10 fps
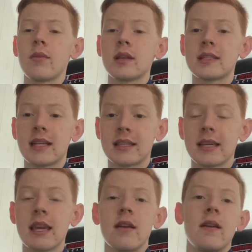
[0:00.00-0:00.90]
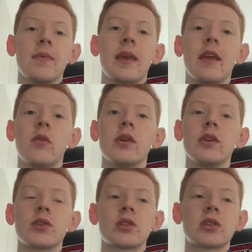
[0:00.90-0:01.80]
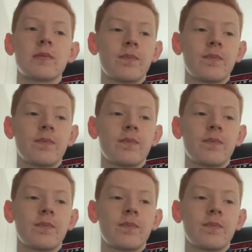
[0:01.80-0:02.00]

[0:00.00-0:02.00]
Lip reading: City. He was